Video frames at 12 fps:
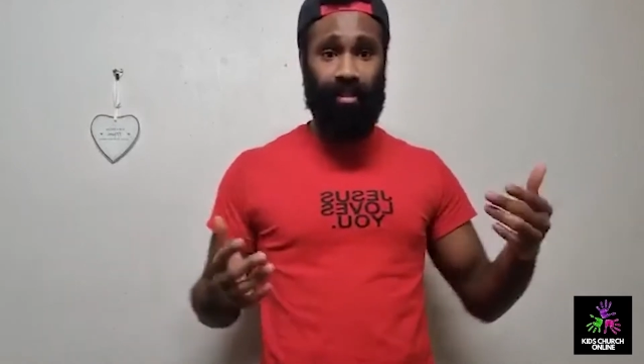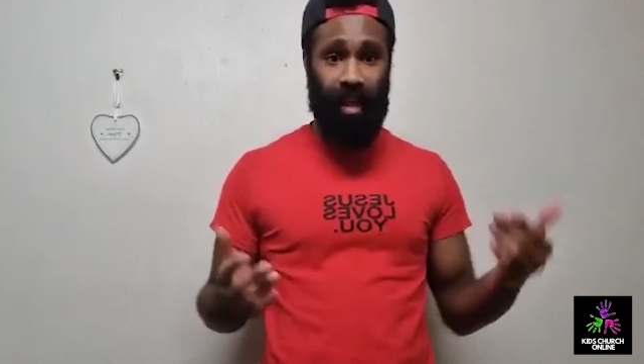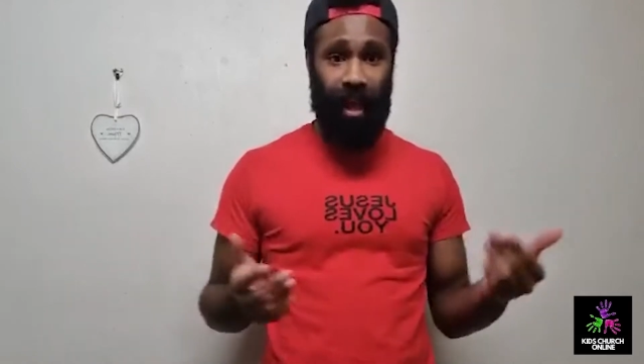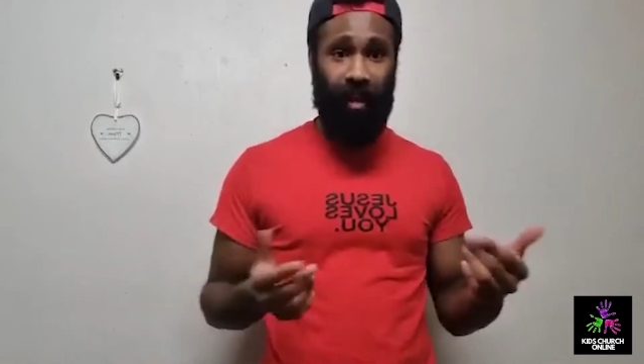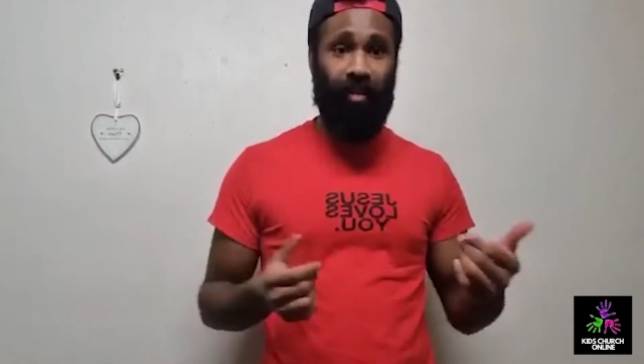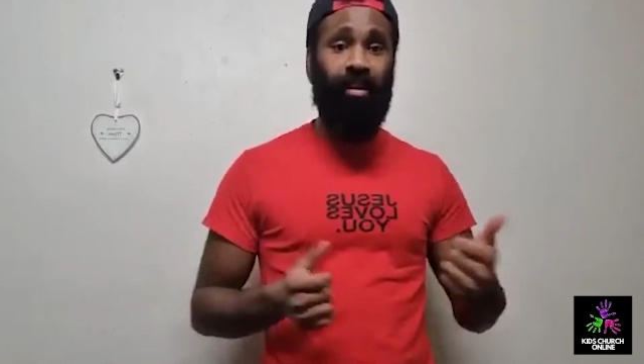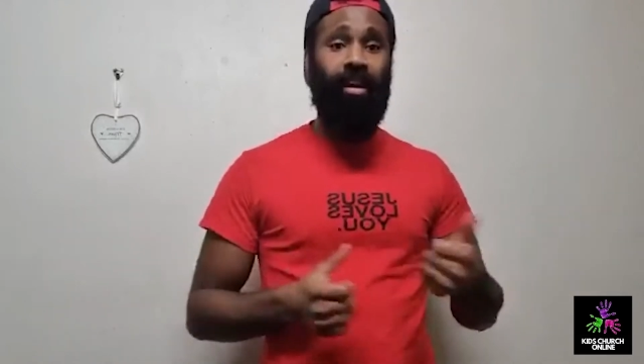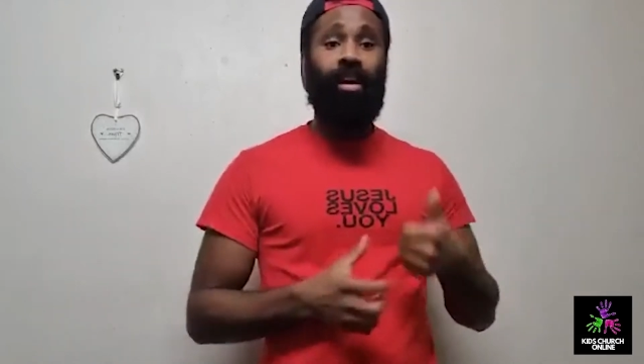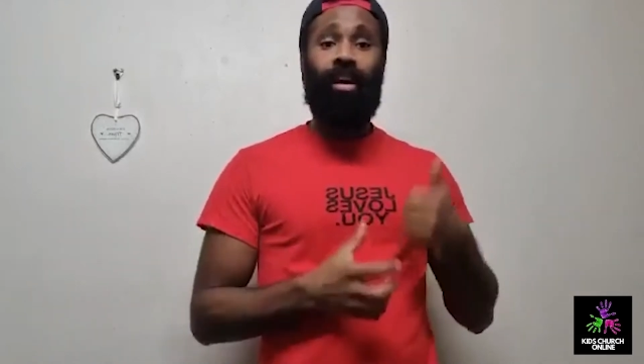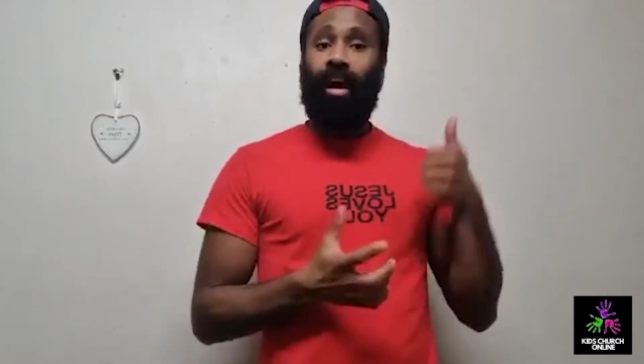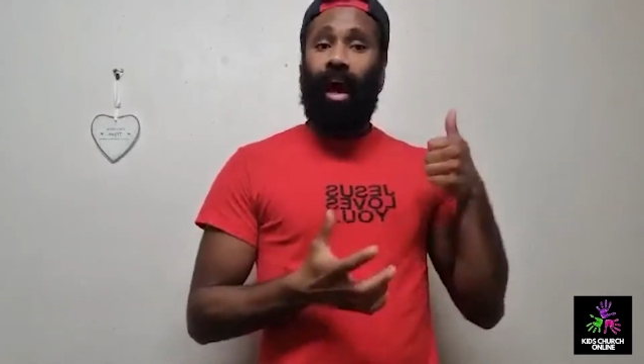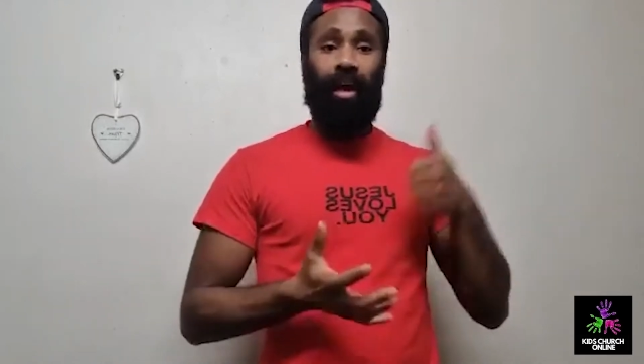day,
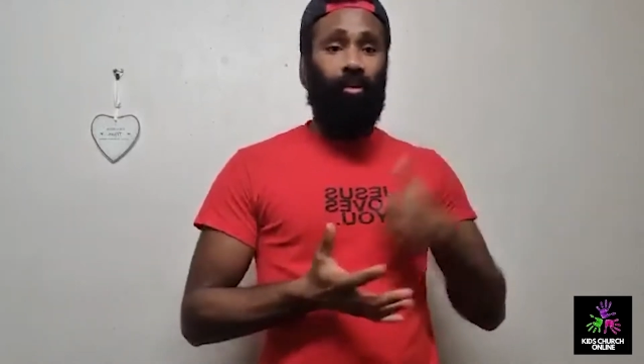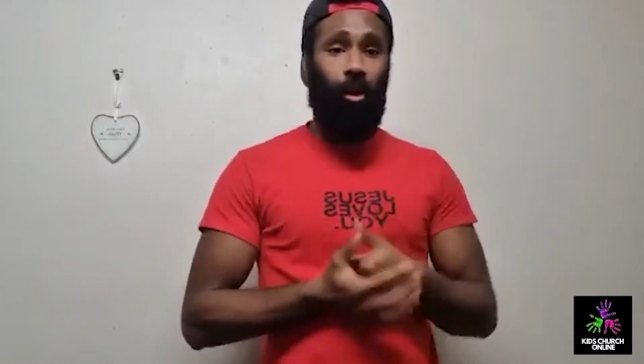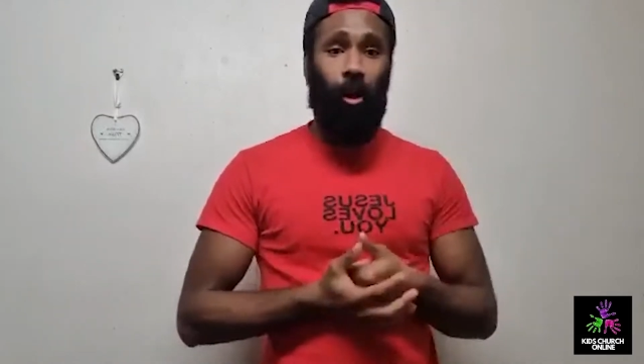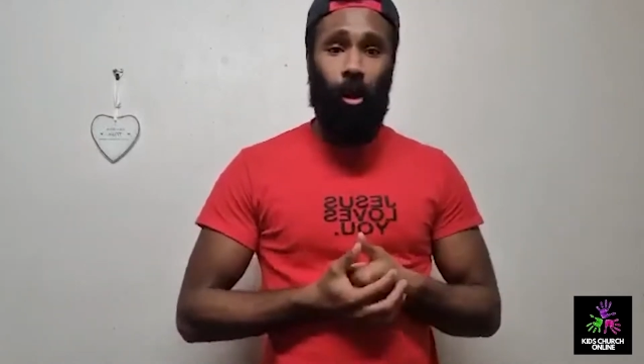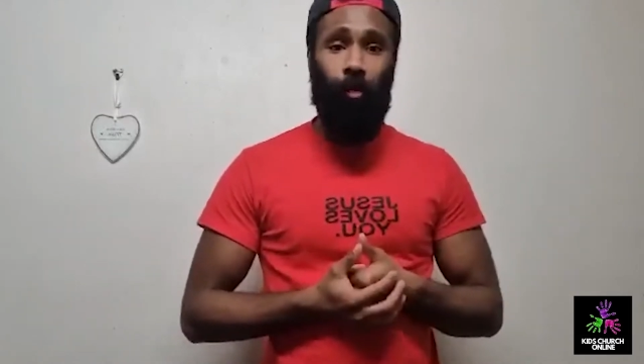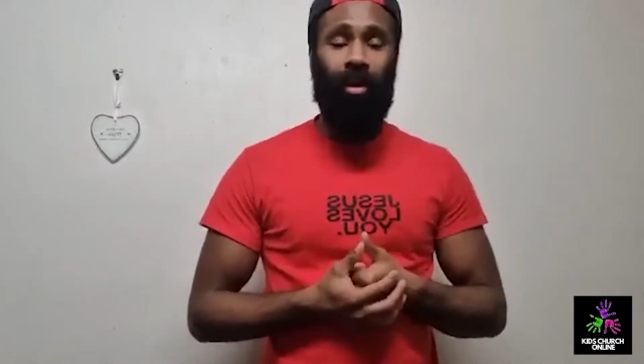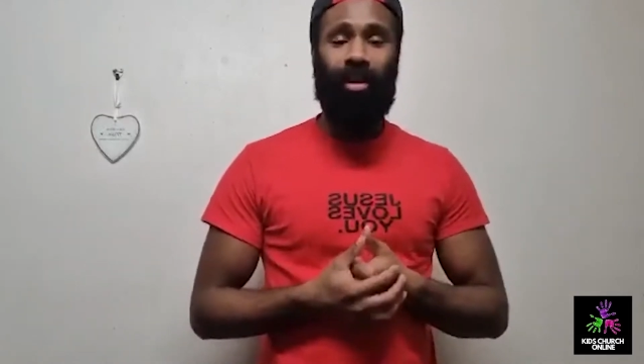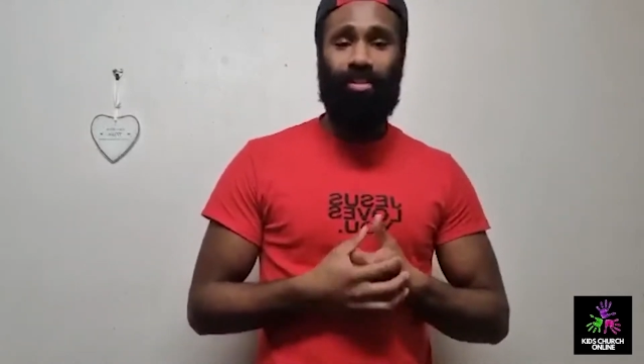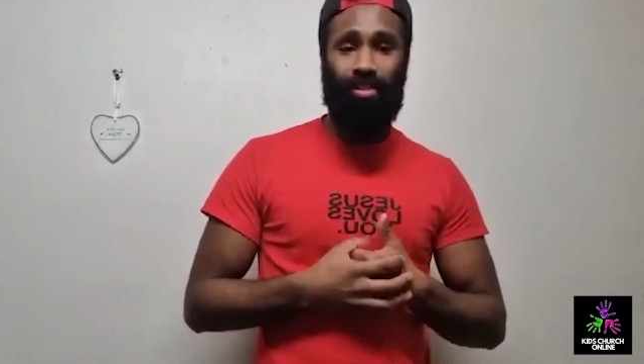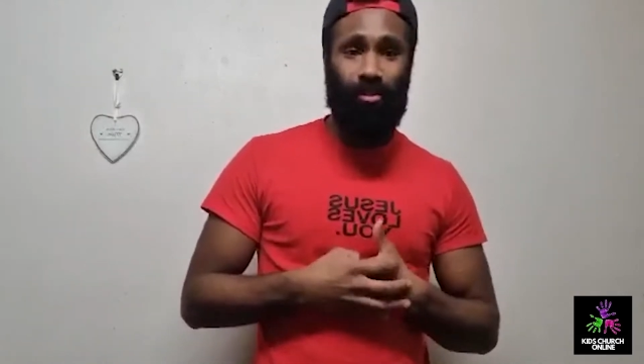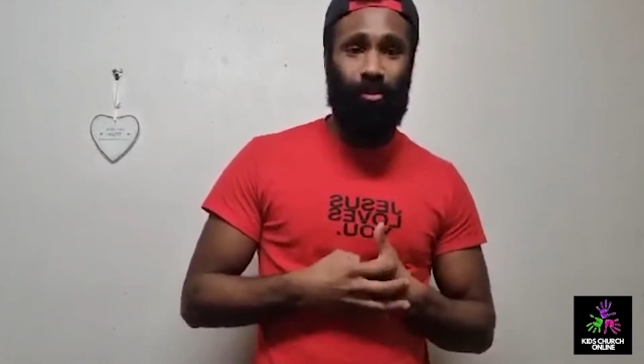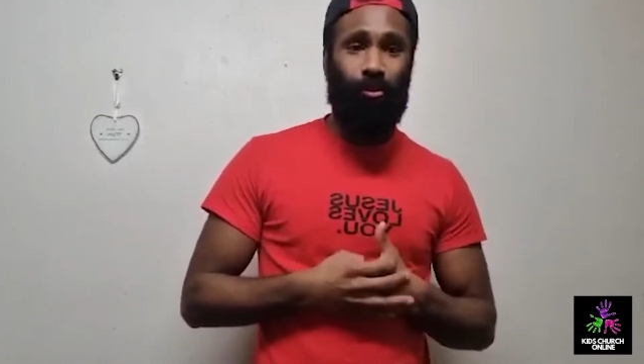at home, at
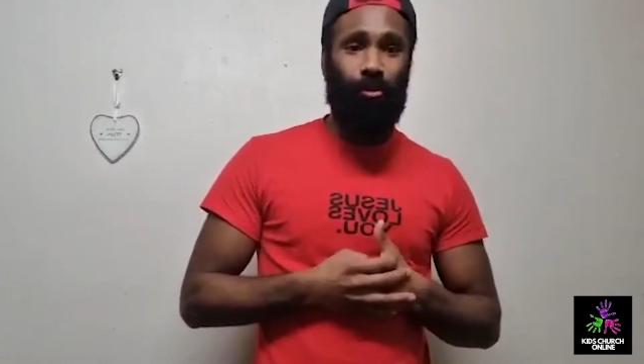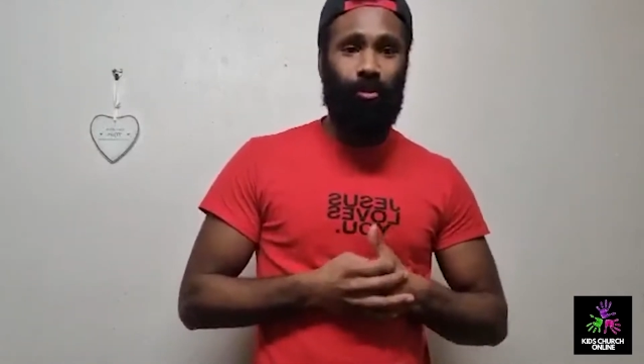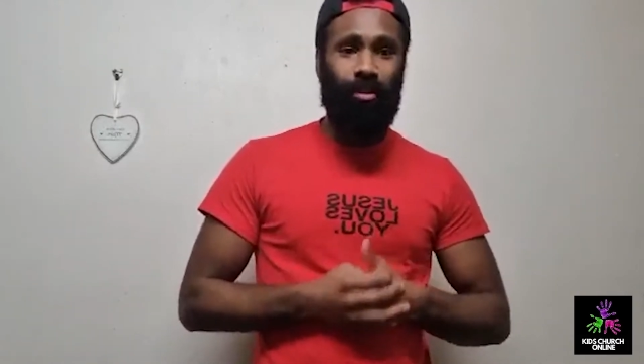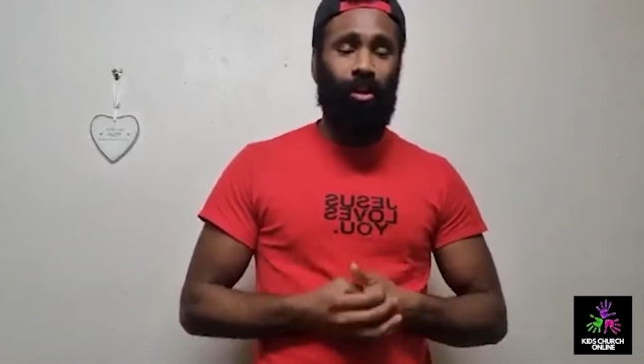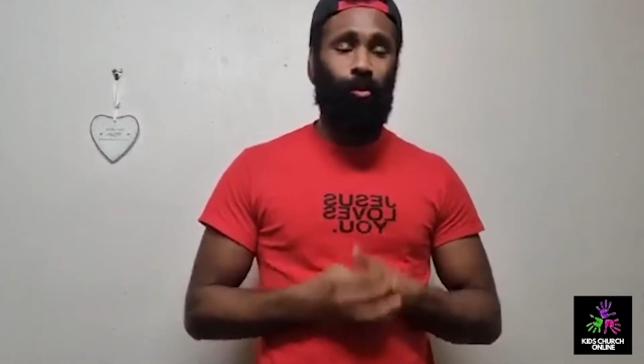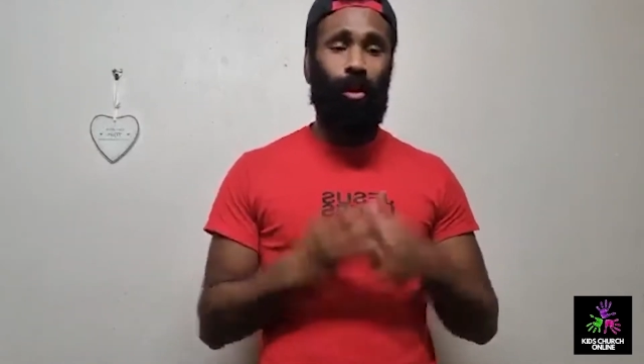school.